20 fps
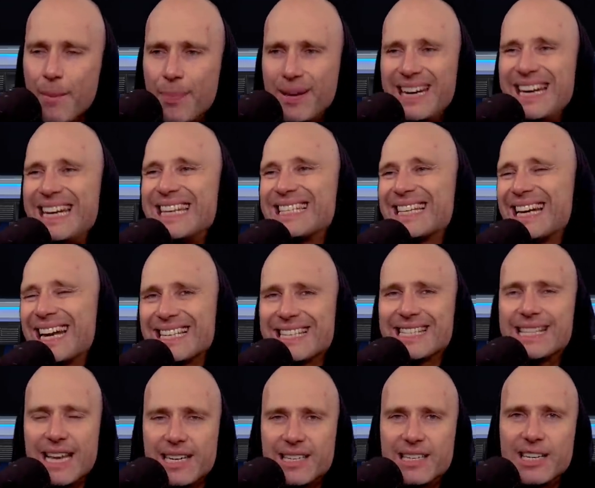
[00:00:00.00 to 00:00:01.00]
But it is an
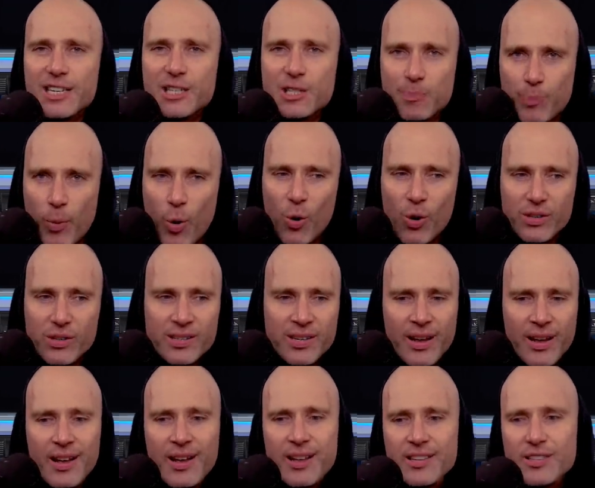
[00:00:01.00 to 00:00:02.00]
aesthetic sport.
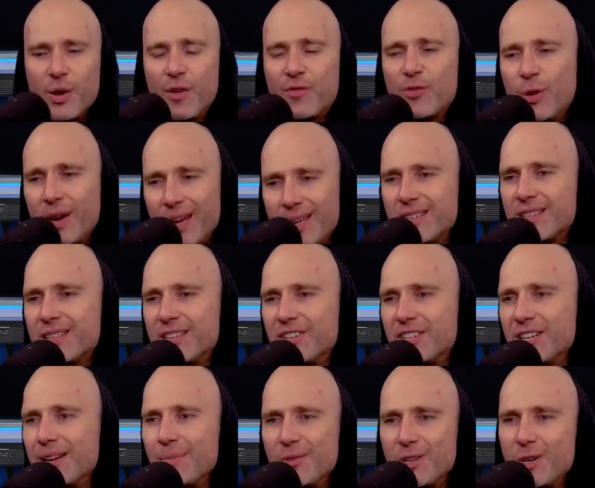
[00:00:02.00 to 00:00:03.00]
So if you're into the
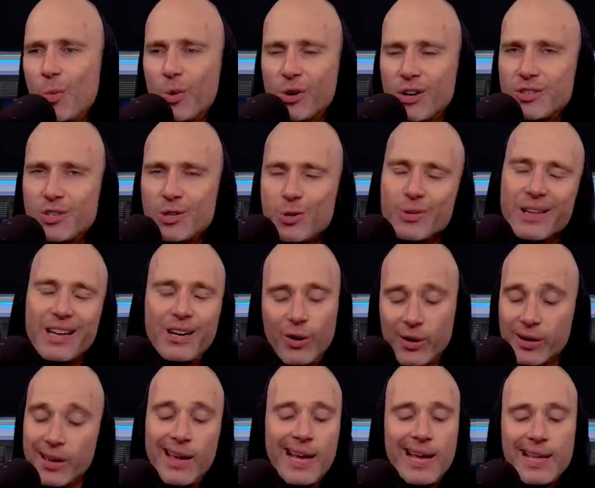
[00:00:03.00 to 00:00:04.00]
gym and you want to do that,
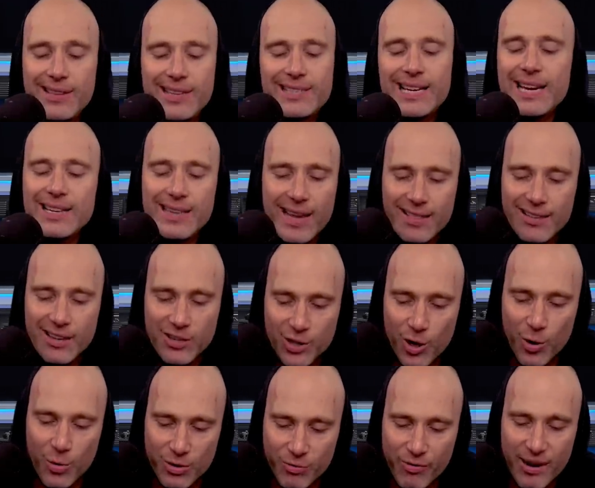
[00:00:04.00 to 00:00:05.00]
look, this ain't nothing to
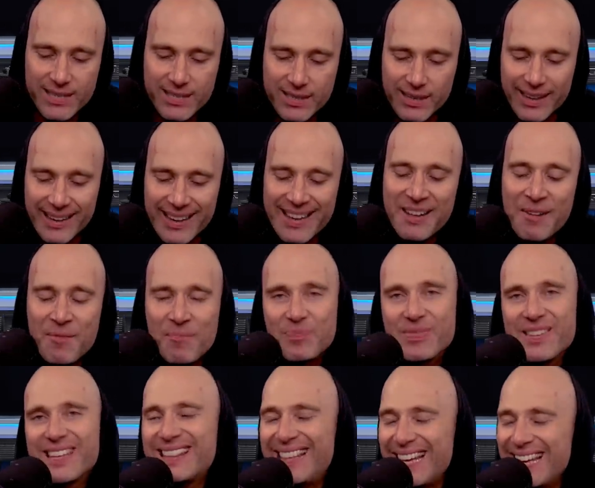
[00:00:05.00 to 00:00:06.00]
do with wrestling.
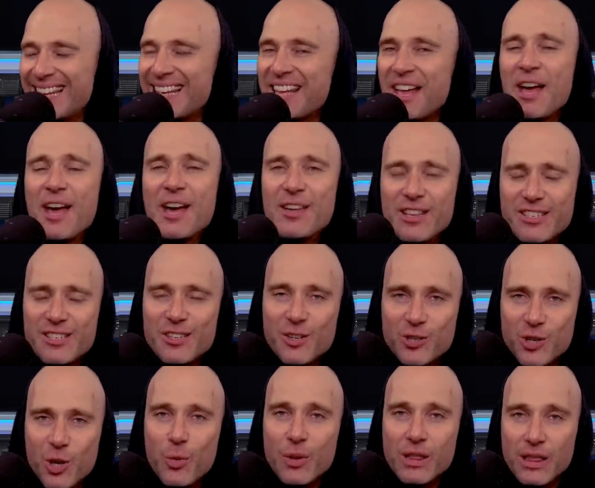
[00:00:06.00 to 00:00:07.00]
This is to
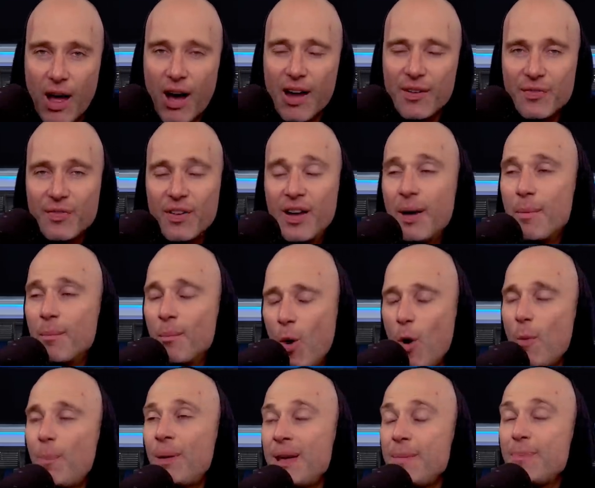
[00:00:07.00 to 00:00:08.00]
do with life.
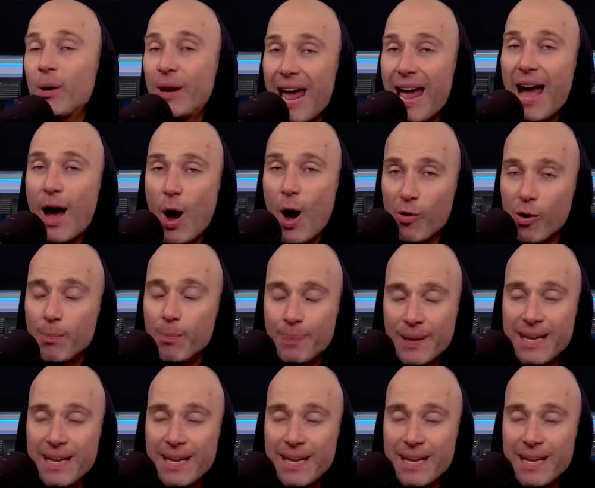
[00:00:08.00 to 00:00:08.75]
More people now are on